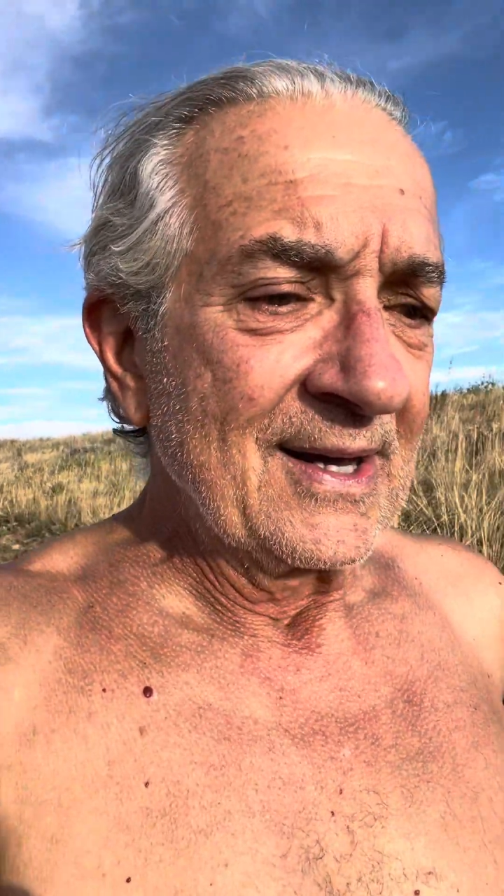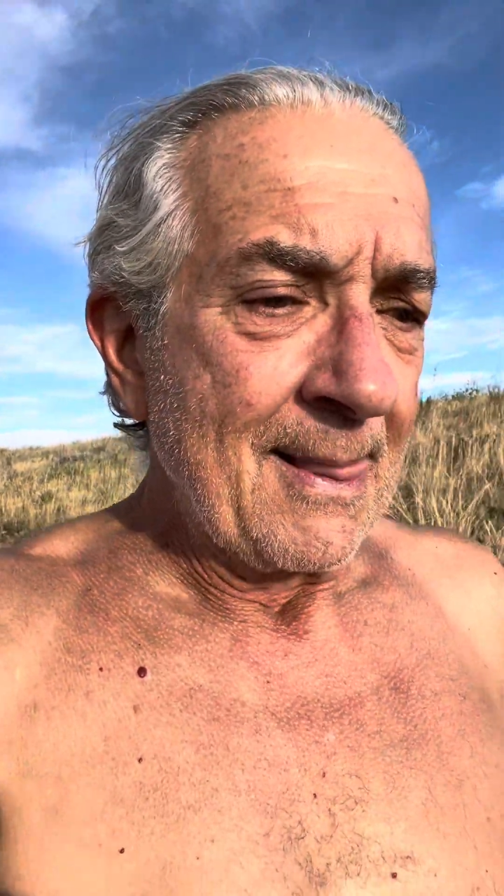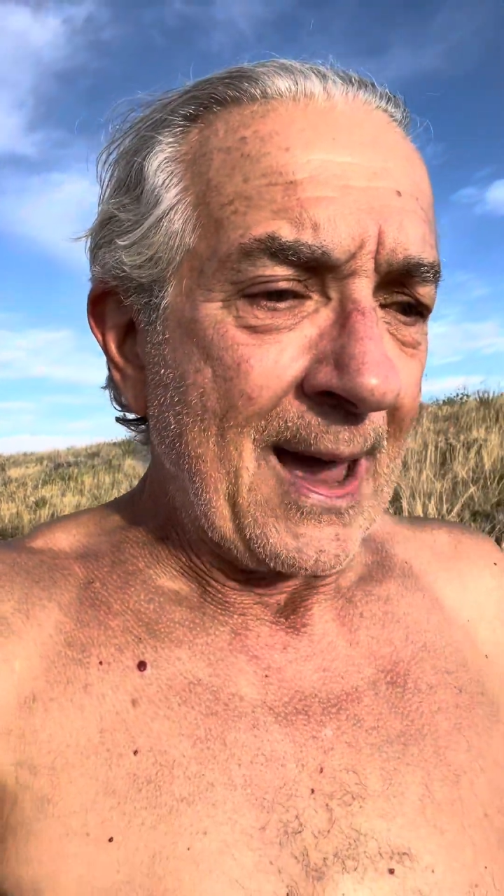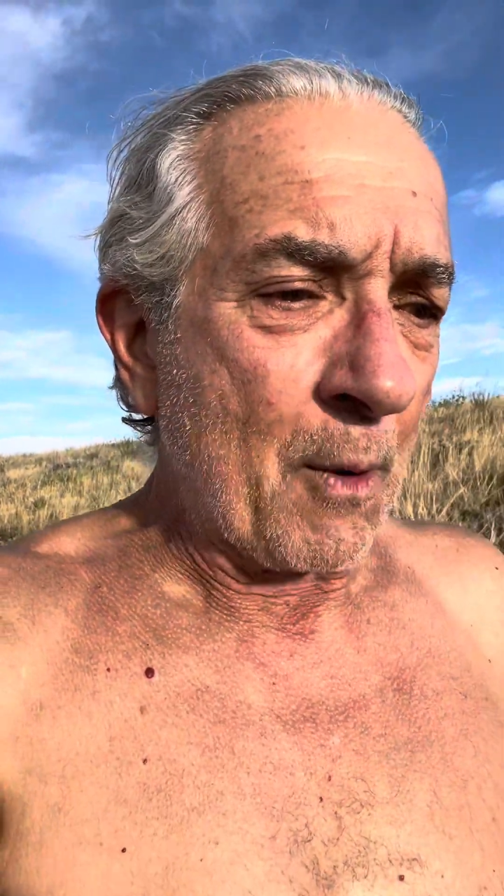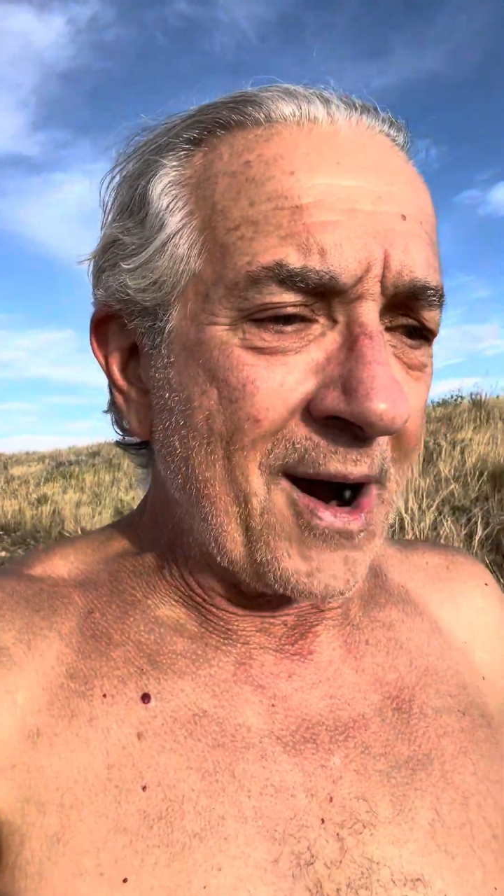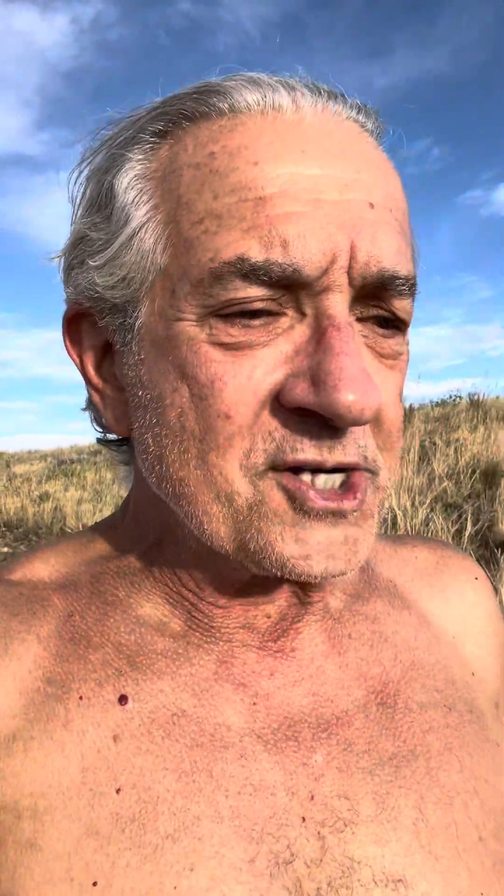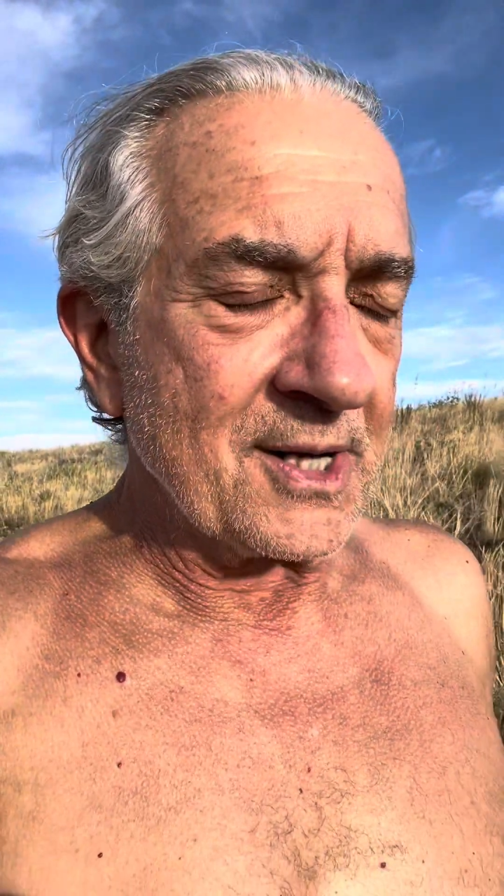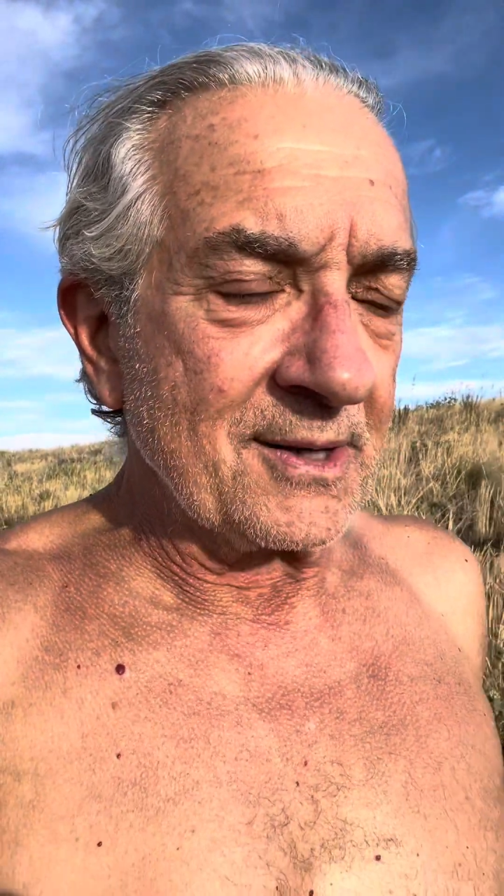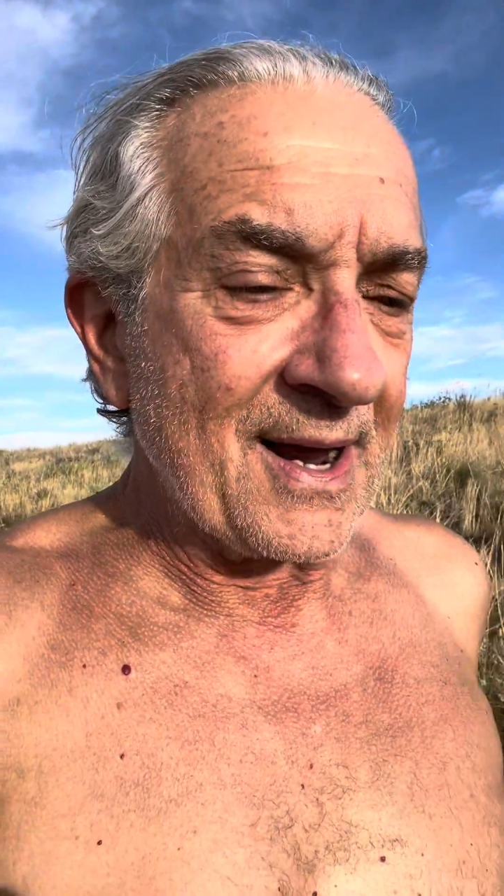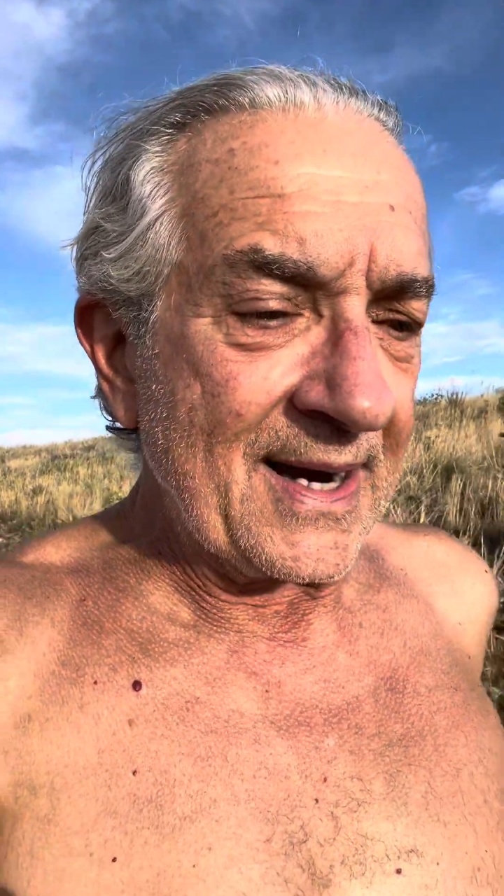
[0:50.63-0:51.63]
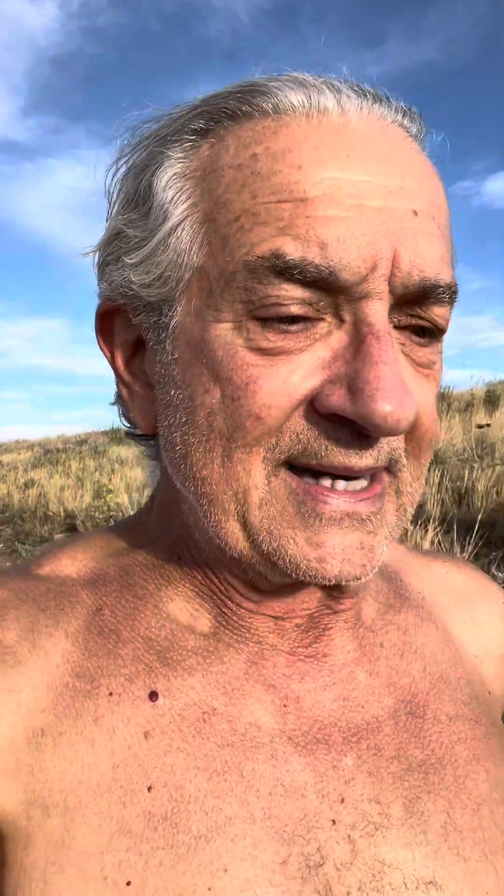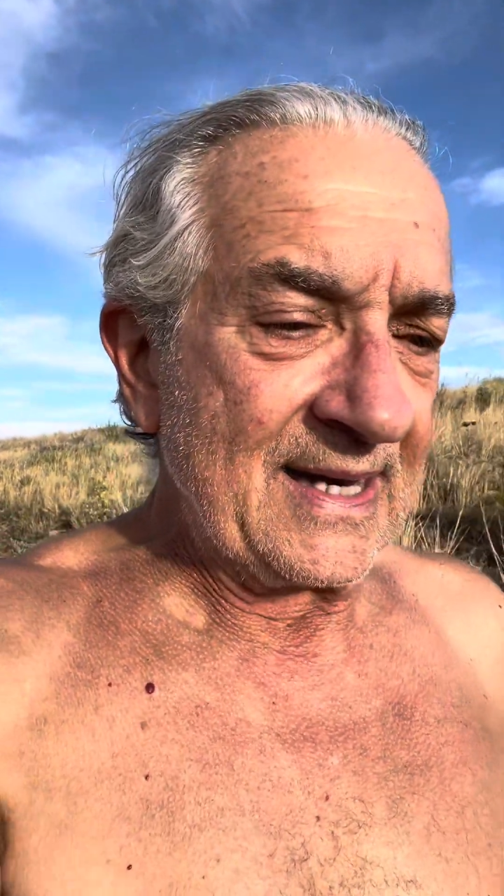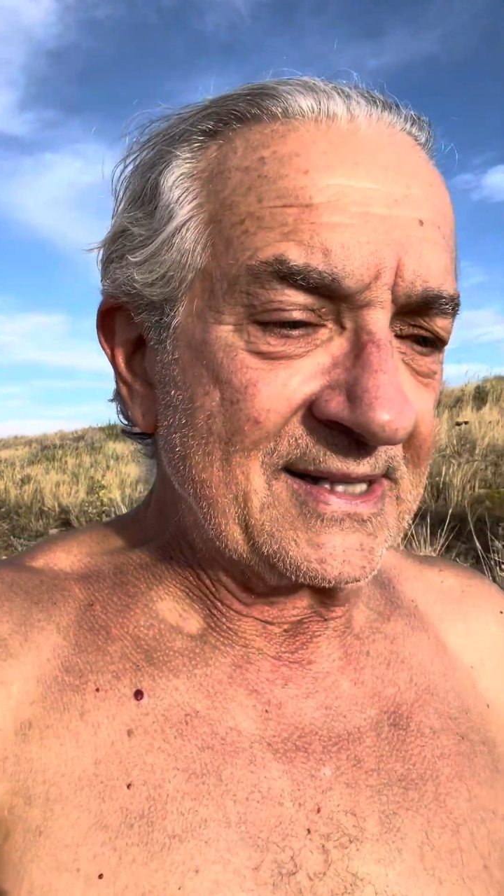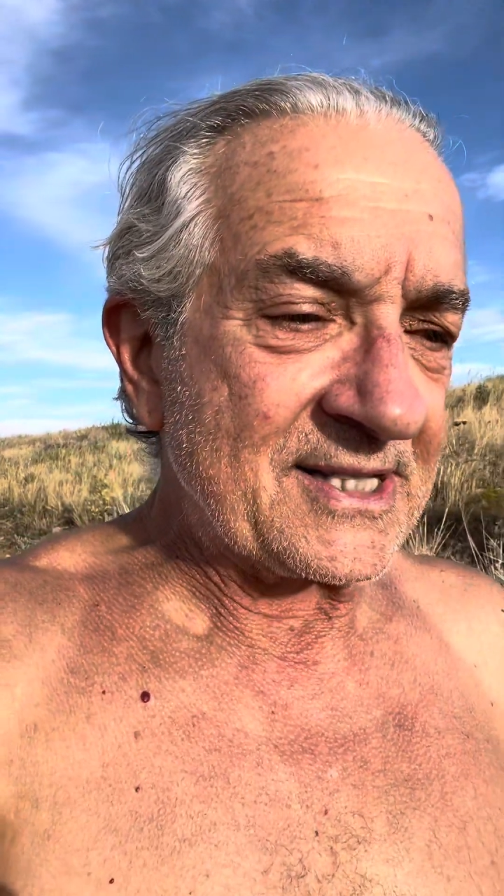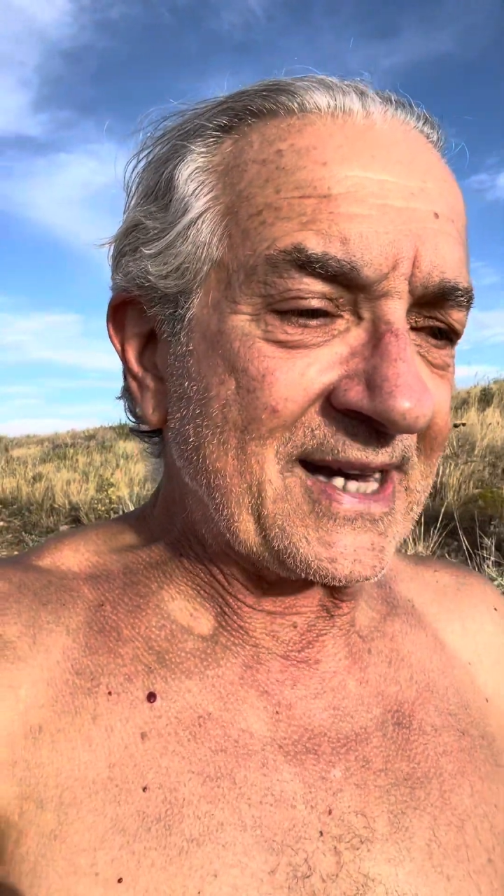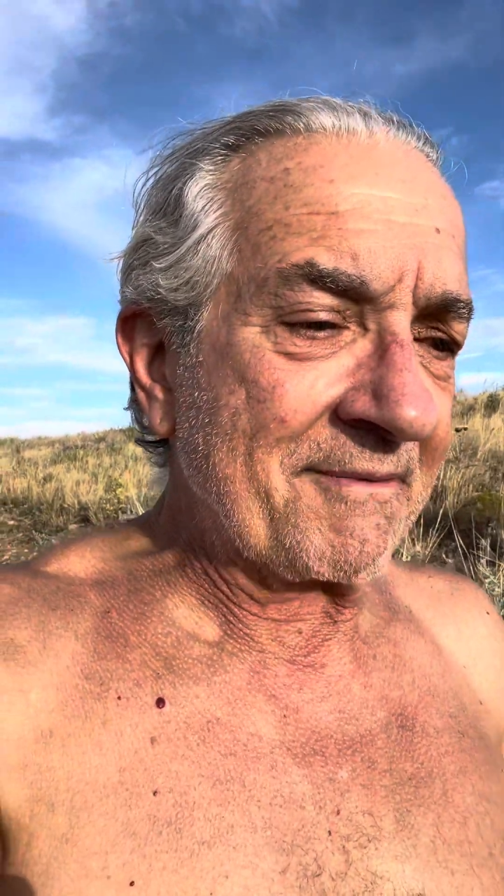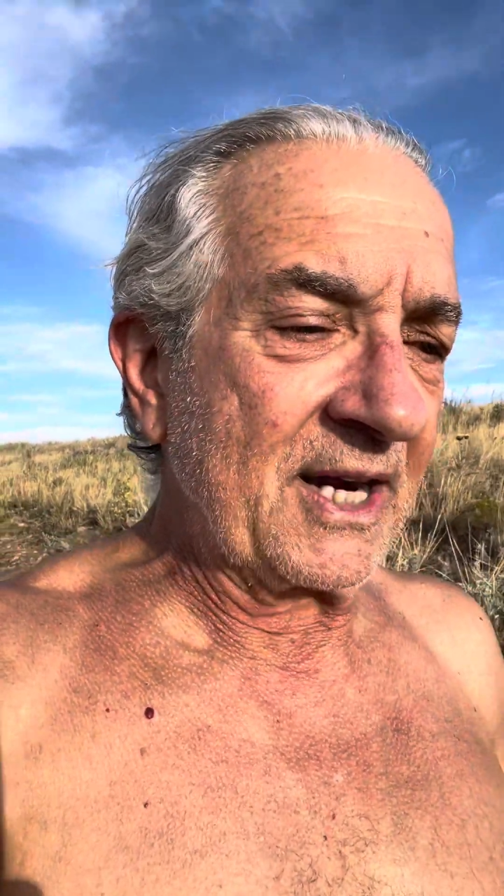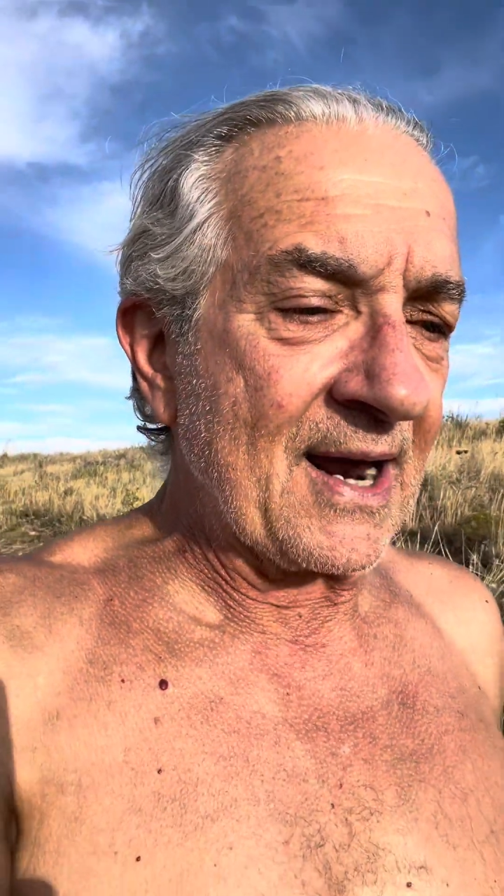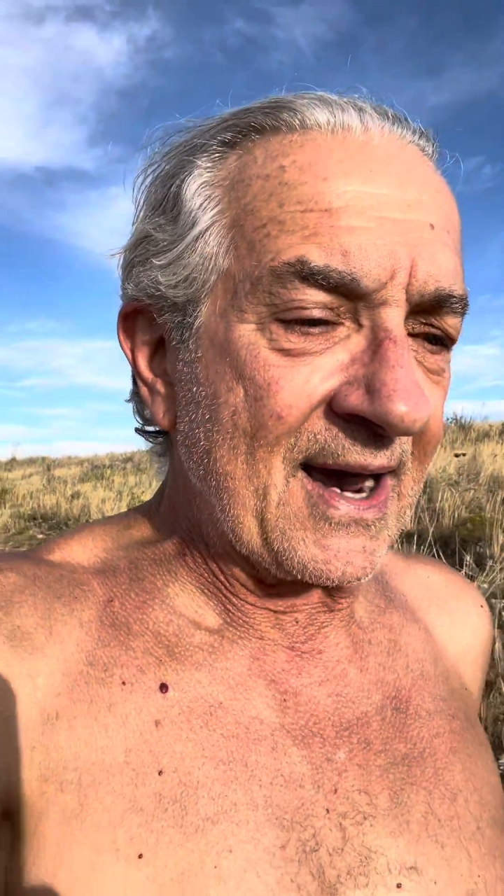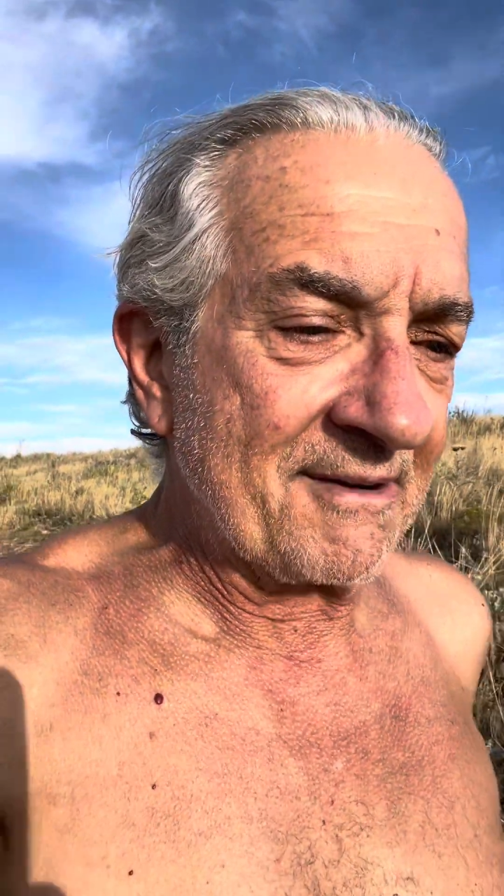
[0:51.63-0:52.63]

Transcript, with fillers: I watched a 1979